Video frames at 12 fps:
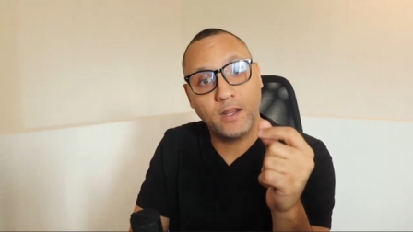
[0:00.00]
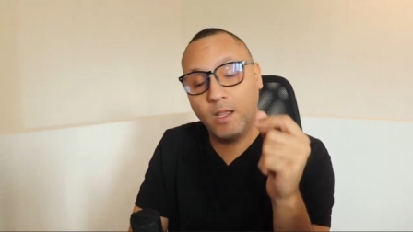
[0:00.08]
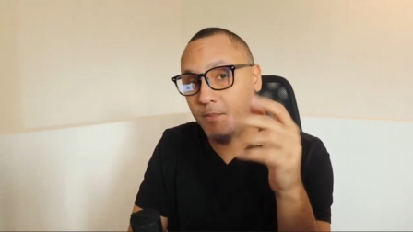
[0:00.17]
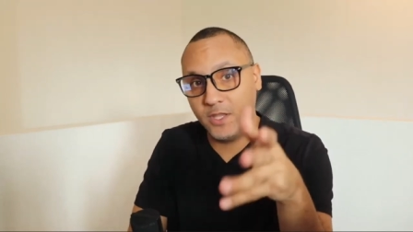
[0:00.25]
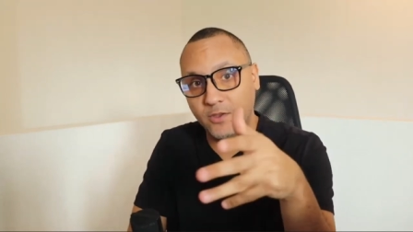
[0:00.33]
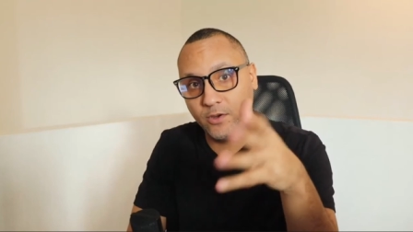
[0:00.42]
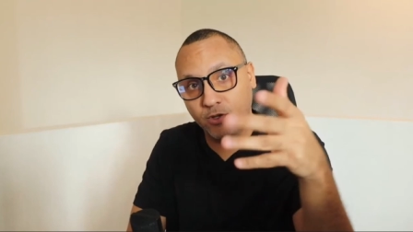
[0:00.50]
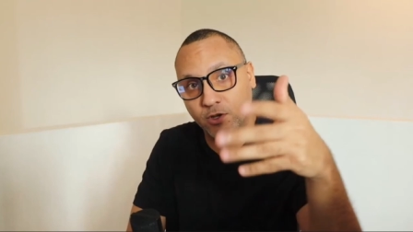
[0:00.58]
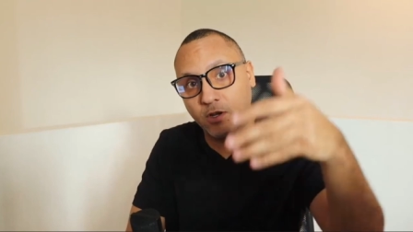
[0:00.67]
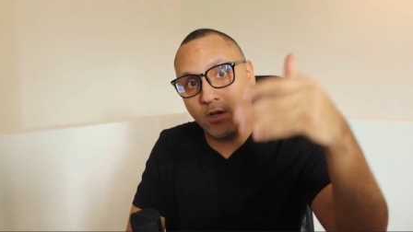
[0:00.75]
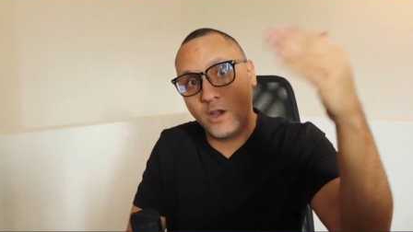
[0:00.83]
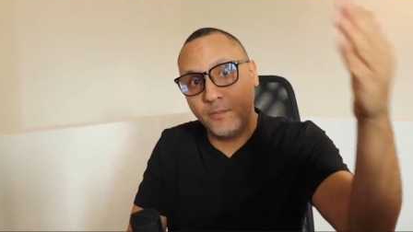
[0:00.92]
I mean your your
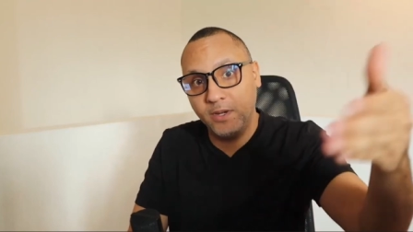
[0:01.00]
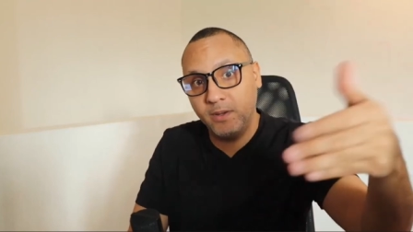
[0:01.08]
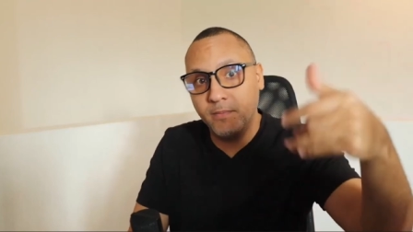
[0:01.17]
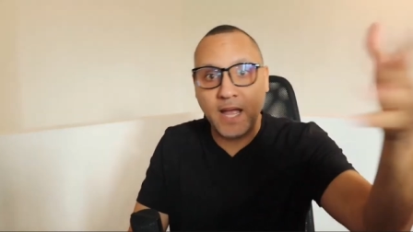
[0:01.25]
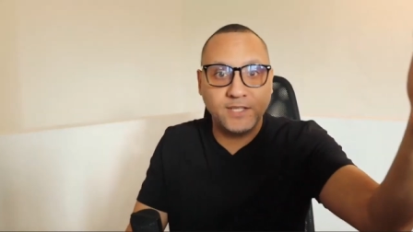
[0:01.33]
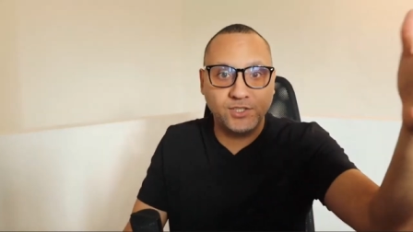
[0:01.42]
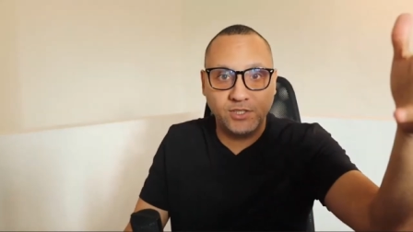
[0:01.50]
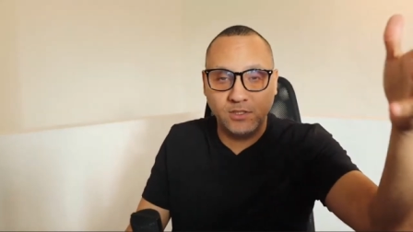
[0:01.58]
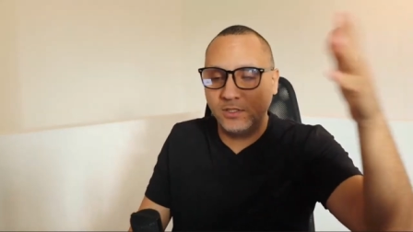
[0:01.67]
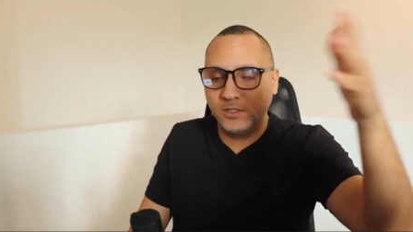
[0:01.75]
company matches,